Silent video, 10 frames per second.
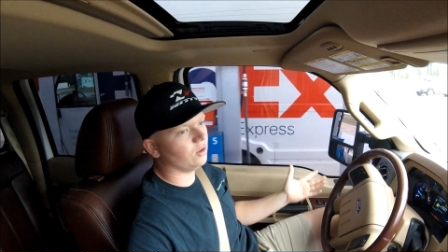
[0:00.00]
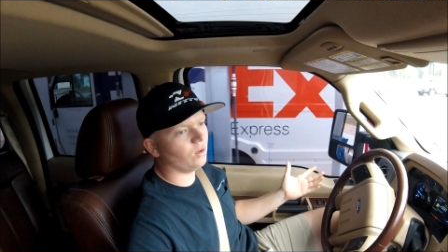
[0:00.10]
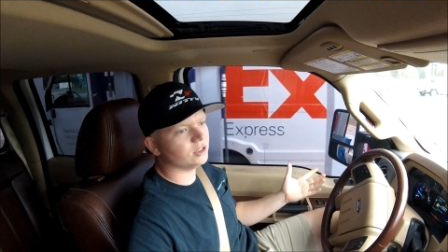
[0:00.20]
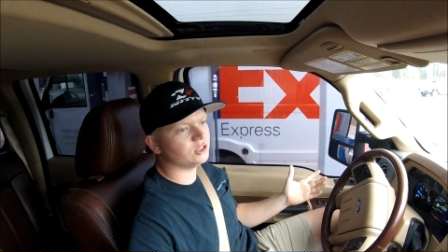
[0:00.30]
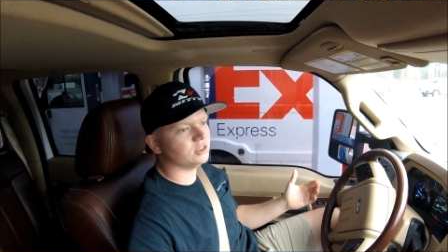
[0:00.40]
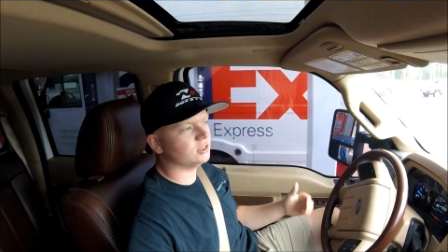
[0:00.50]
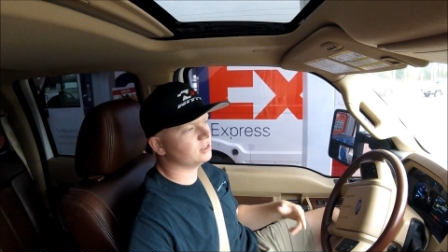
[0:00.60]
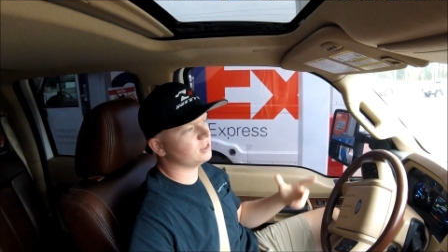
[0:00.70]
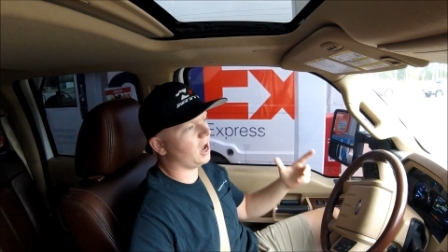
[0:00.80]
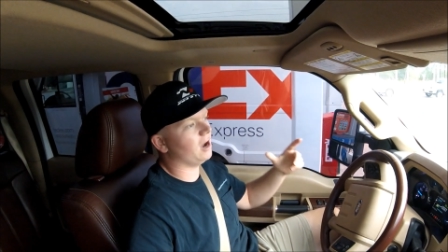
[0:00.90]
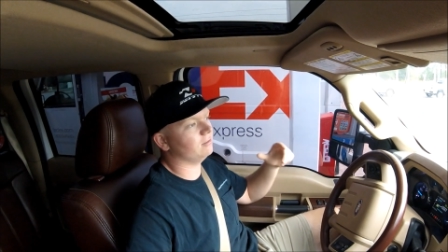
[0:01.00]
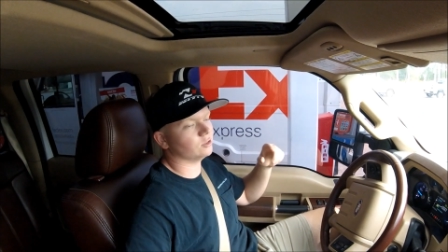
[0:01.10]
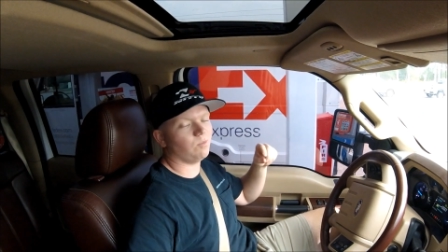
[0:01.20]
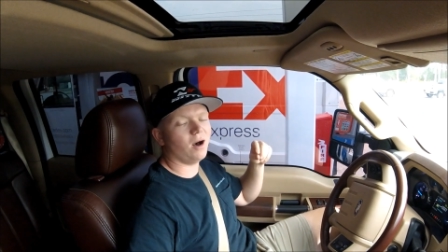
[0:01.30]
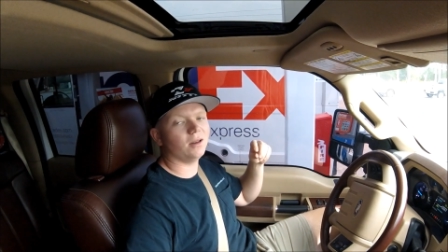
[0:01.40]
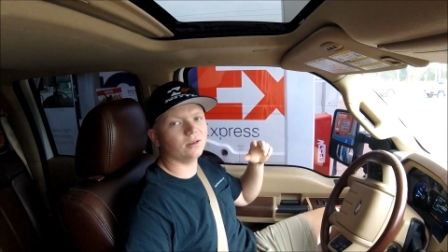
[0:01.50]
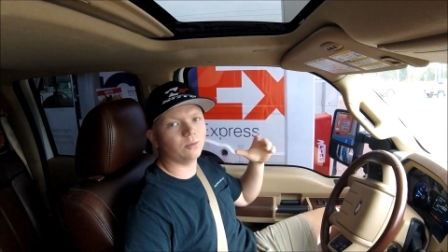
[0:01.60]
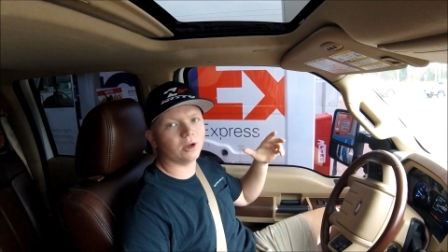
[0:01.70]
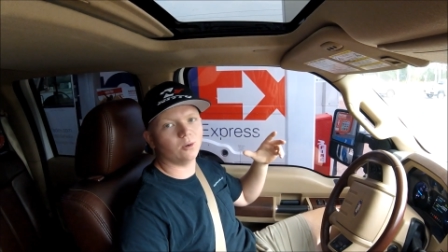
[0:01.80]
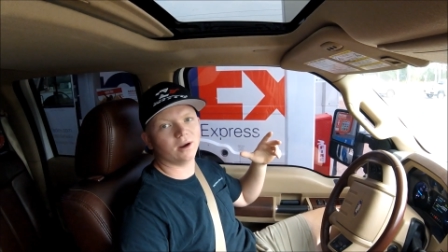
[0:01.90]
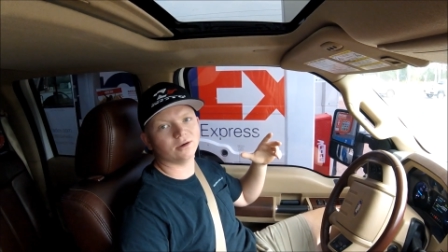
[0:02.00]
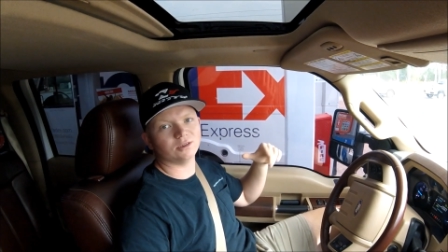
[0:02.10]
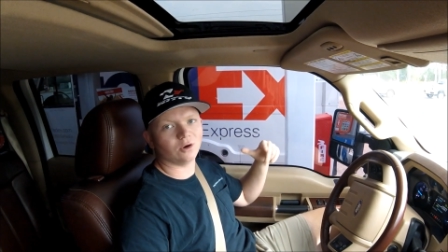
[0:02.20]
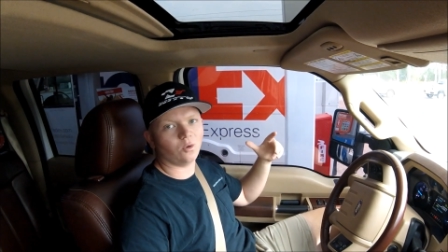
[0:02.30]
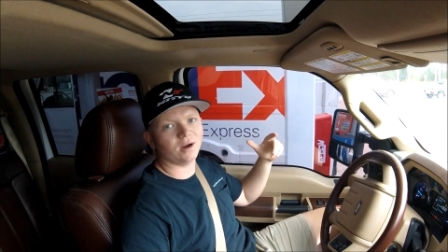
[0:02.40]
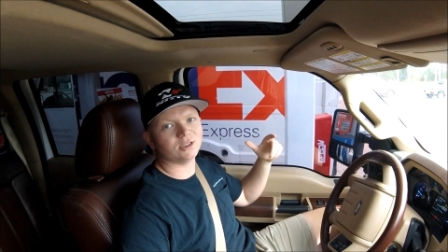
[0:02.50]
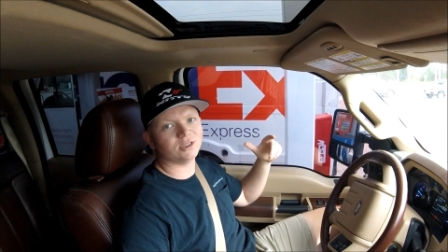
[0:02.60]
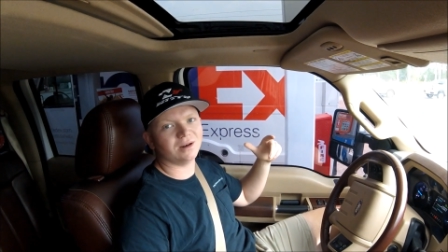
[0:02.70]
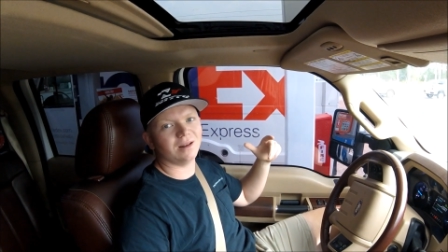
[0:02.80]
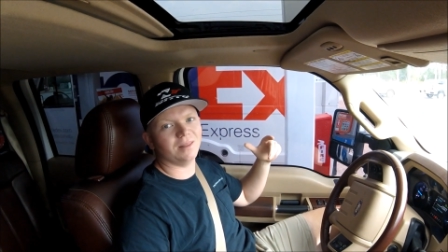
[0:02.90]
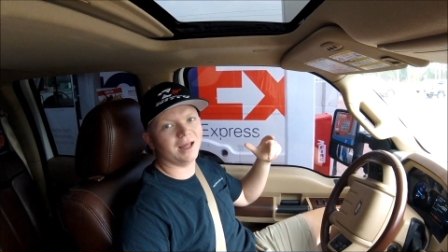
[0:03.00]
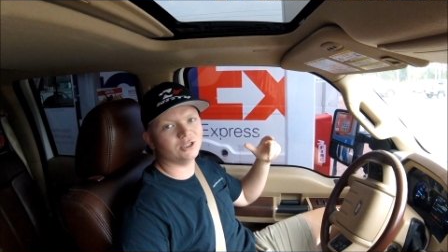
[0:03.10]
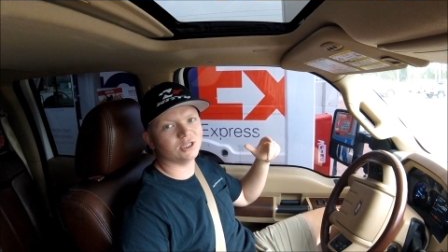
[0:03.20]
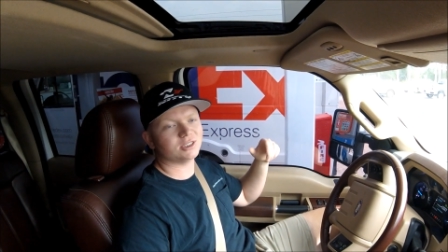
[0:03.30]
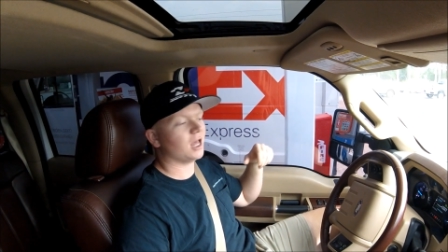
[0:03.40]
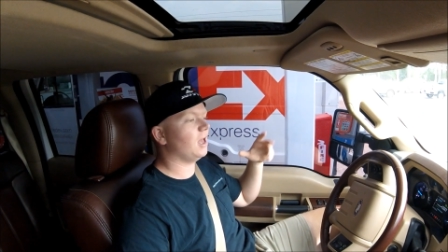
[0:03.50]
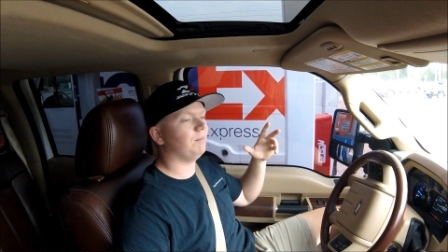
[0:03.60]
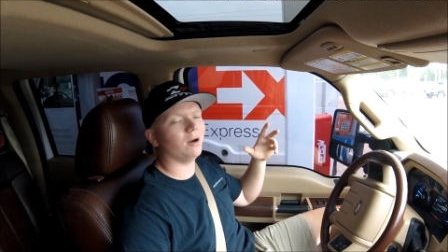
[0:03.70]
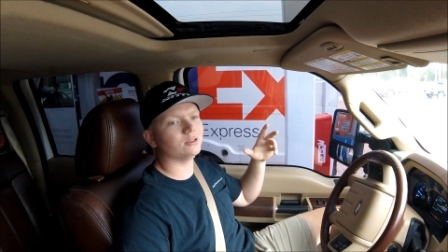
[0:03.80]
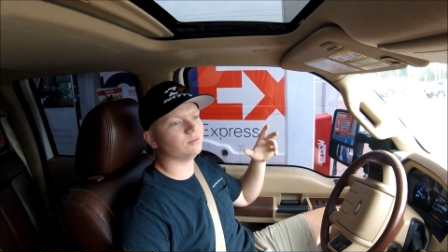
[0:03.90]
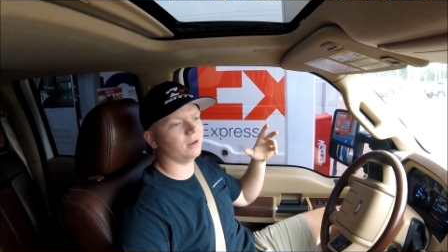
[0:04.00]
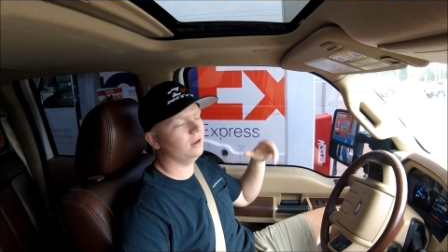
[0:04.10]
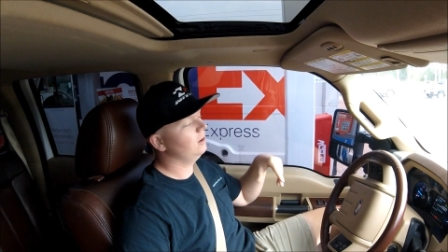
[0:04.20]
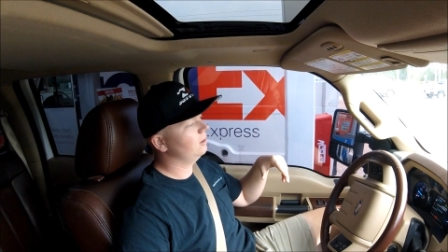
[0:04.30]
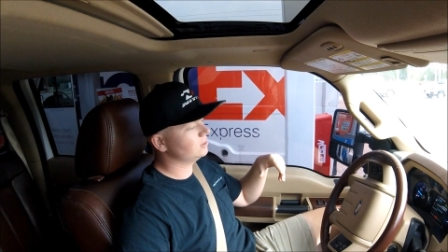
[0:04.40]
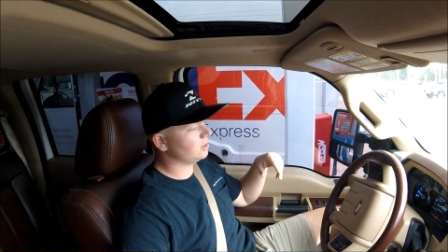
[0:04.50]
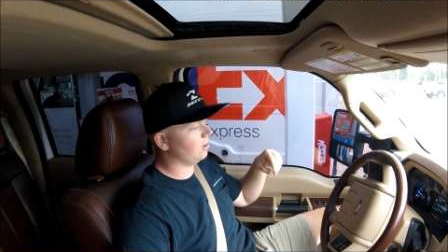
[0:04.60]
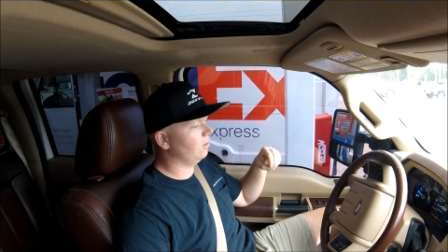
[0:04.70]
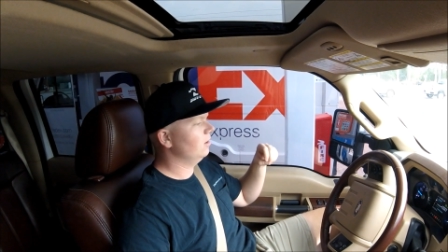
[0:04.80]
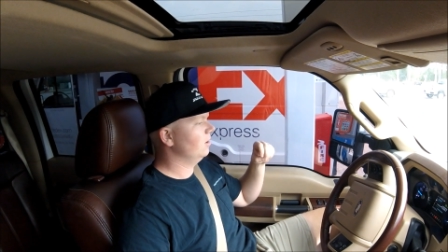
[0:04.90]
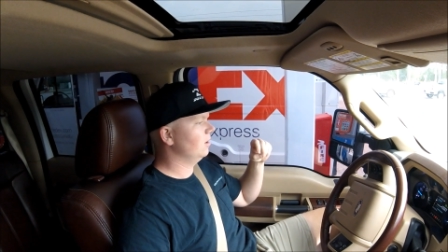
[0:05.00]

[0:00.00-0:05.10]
any questions, I respond a little bit quicker to a question than just a, hey, post me. So